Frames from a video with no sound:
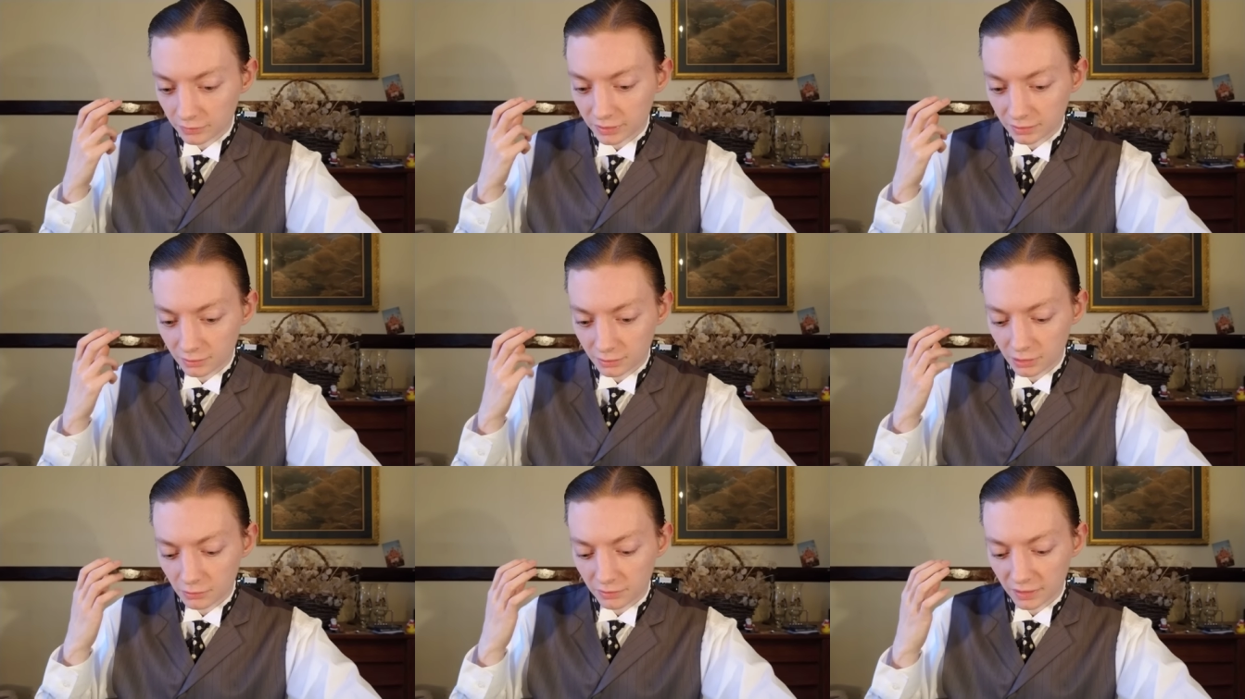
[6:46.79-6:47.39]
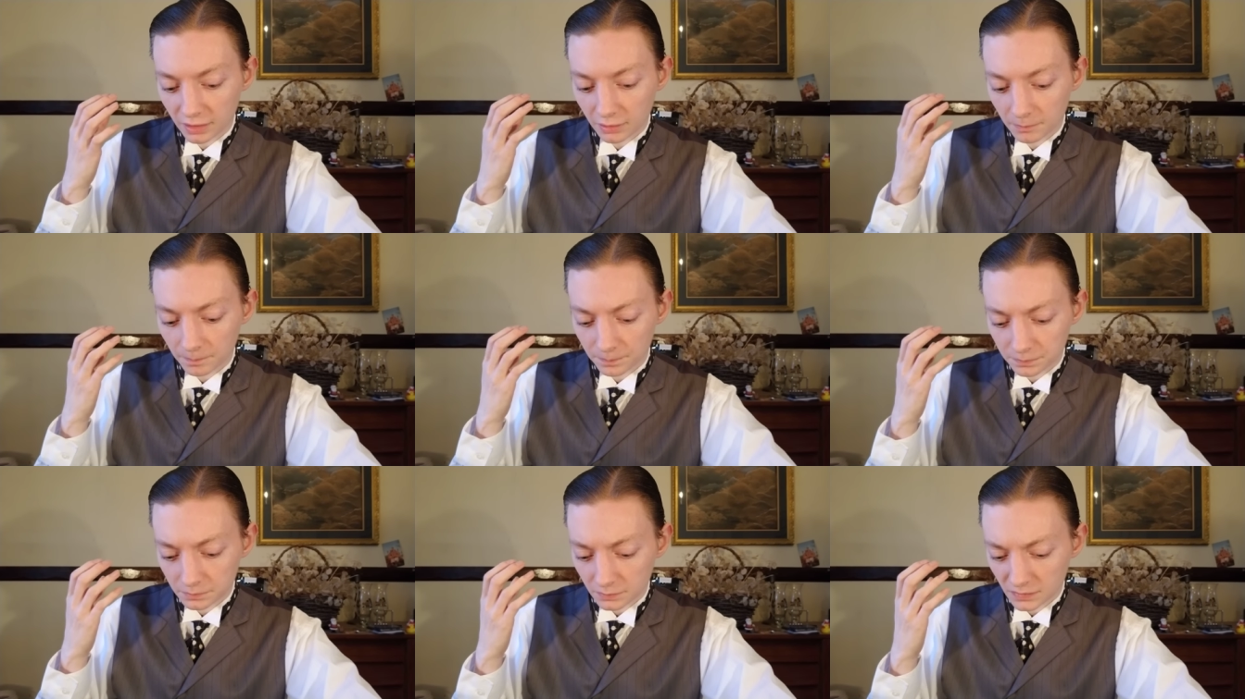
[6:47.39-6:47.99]
that they're using
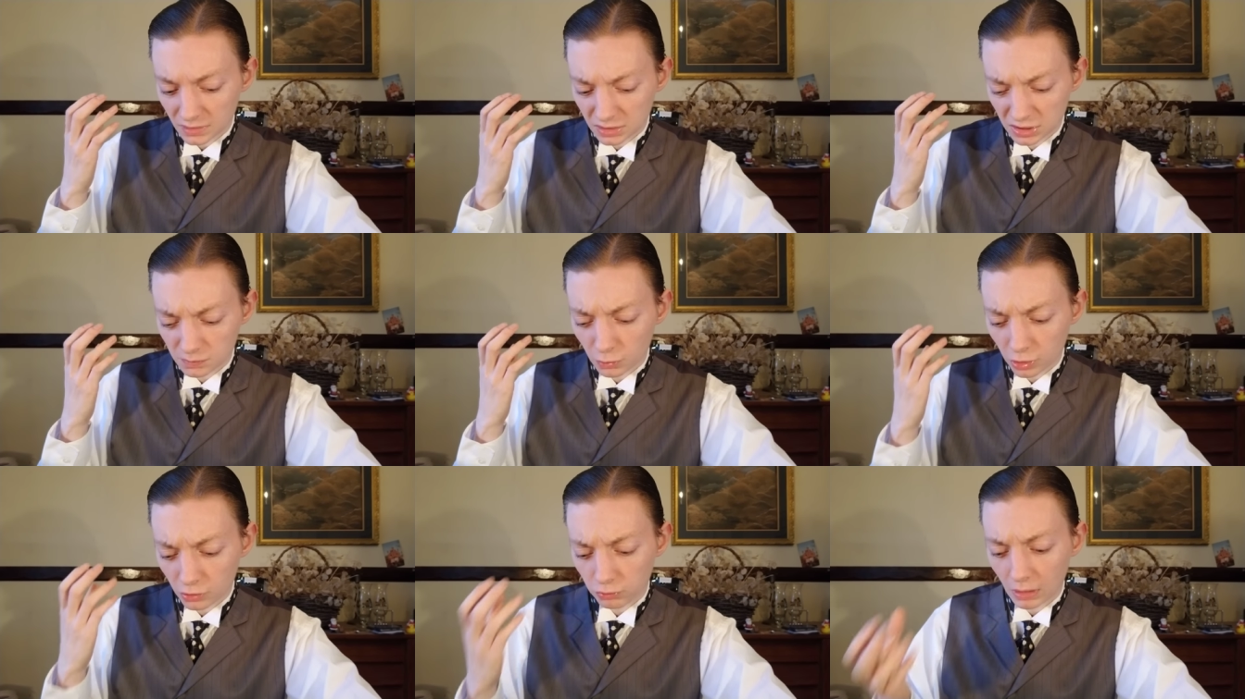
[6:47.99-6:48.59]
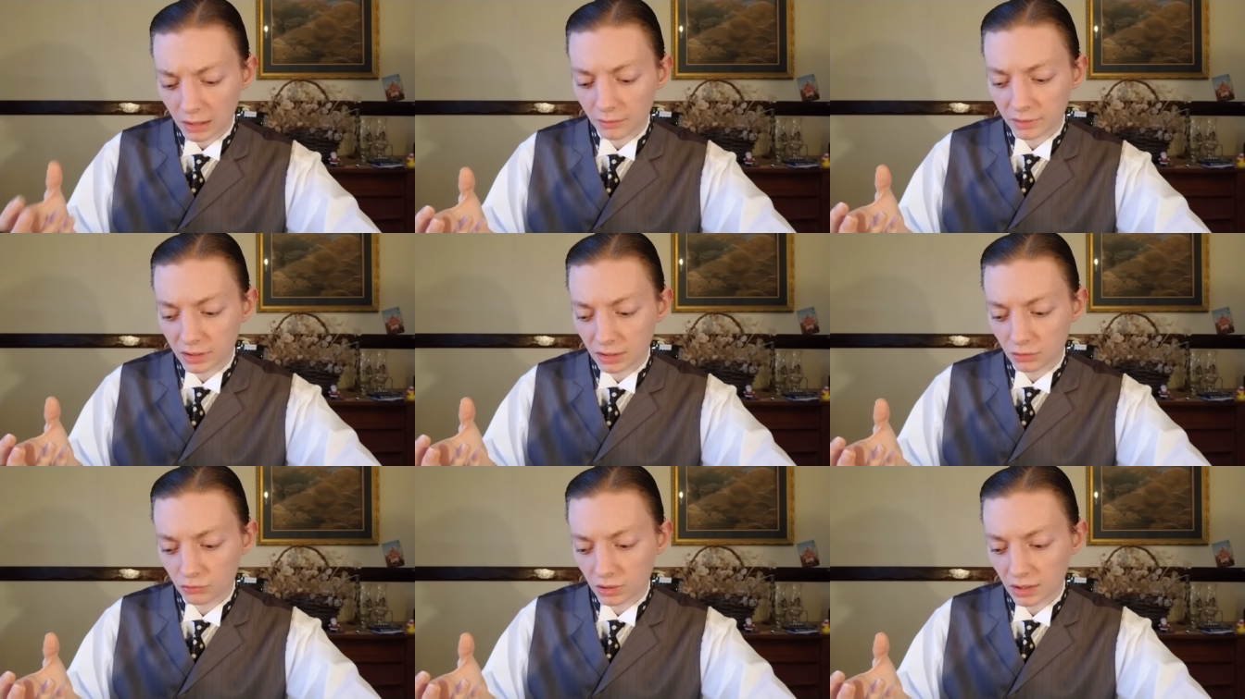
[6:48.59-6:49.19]
just more quality
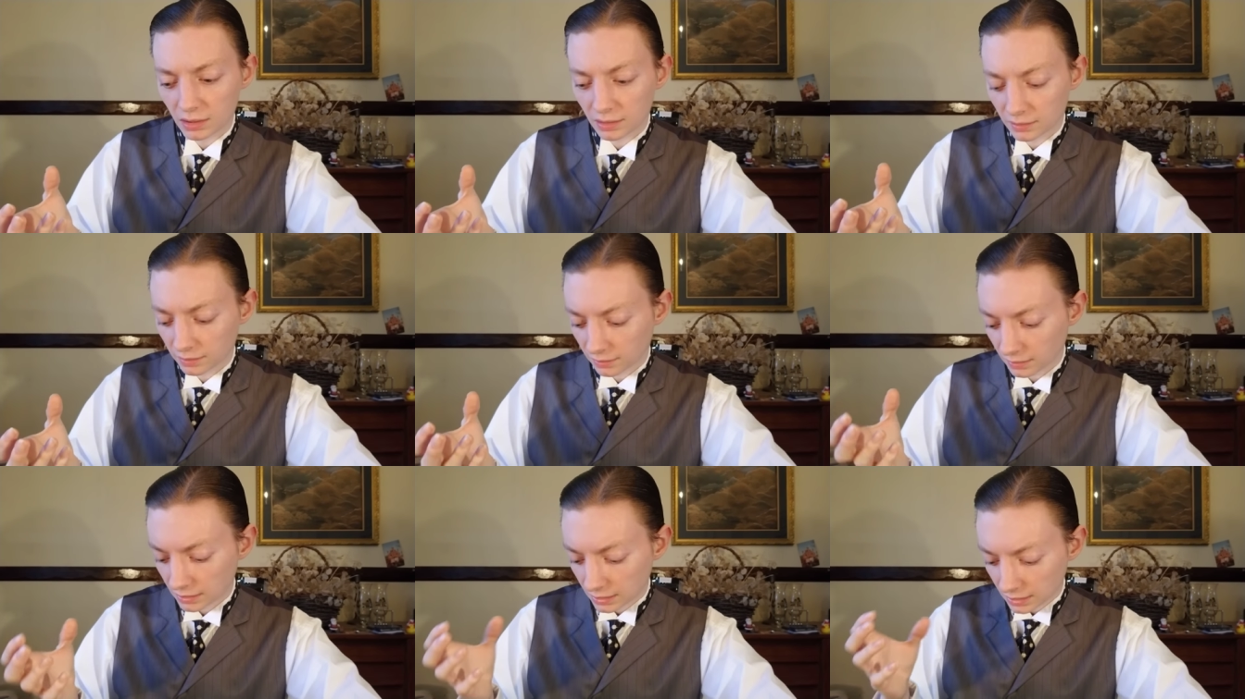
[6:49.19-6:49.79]
ingredients.